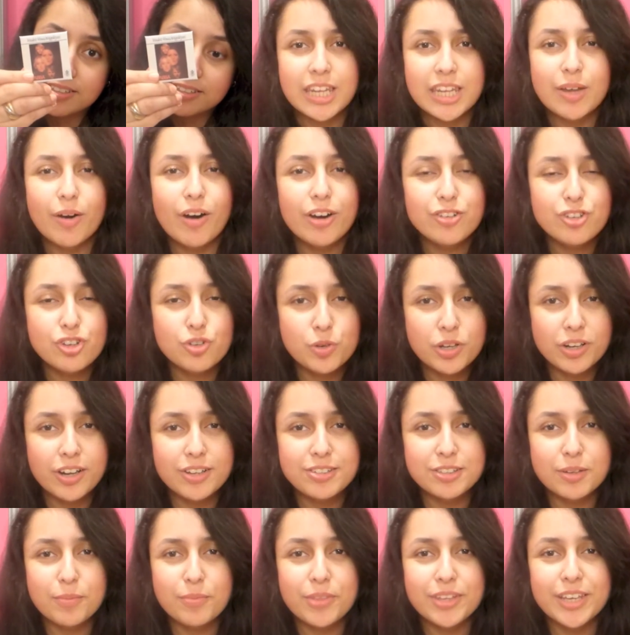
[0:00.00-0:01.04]
Now I just
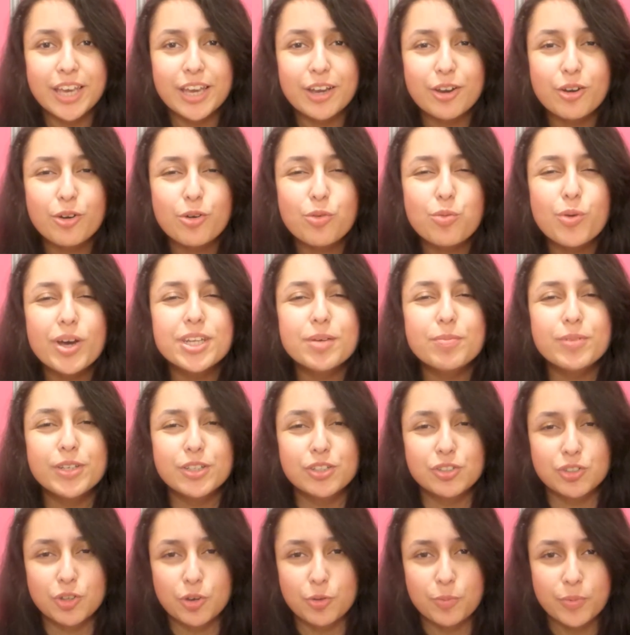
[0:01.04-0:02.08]
realised something incredibly
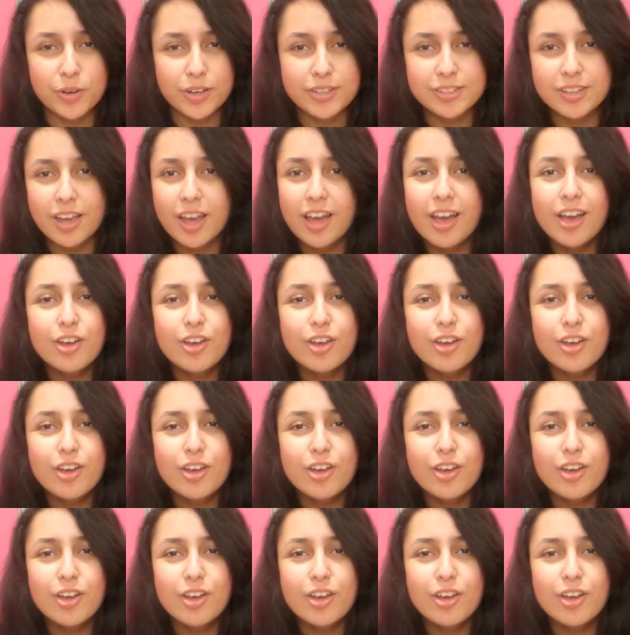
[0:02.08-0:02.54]
stupid.